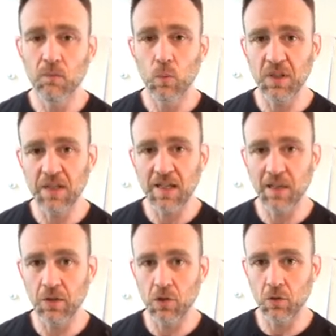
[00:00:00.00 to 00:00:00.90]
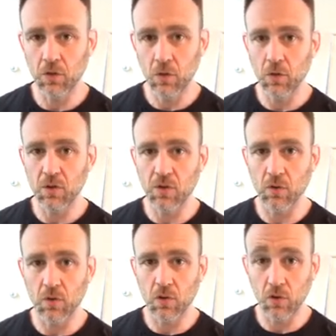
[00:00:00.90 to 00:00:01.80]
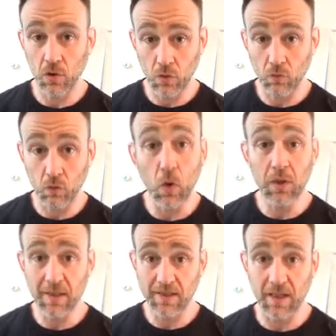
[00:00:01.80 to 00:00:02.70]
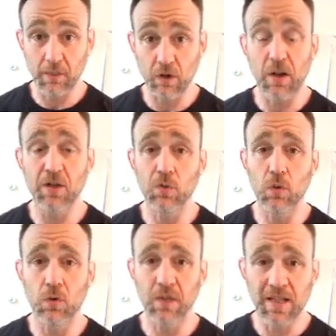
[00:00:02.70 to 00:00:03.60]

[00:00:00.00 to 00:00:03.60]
really tailor your rolling time, your actual